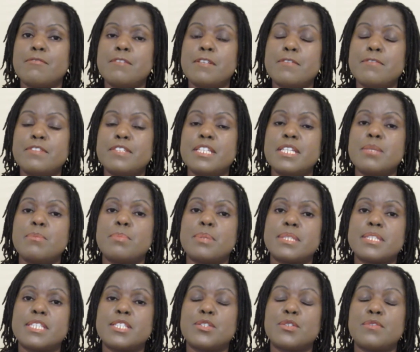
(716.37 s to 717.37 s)

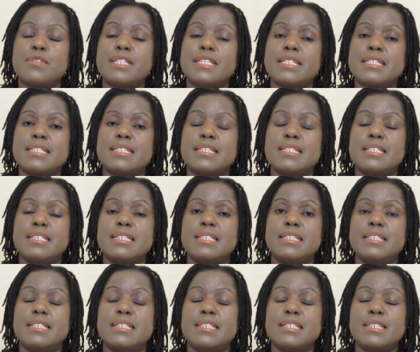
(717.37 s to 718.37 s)
15% of it,
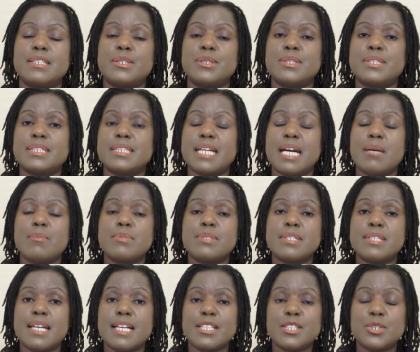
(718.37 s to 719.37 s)
because it comes
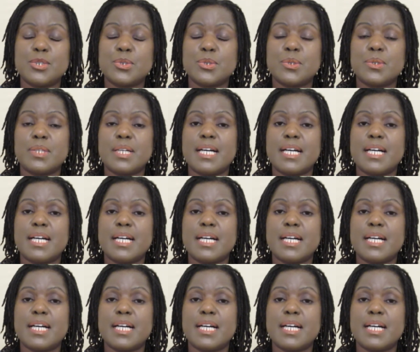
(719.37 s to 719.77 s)
natural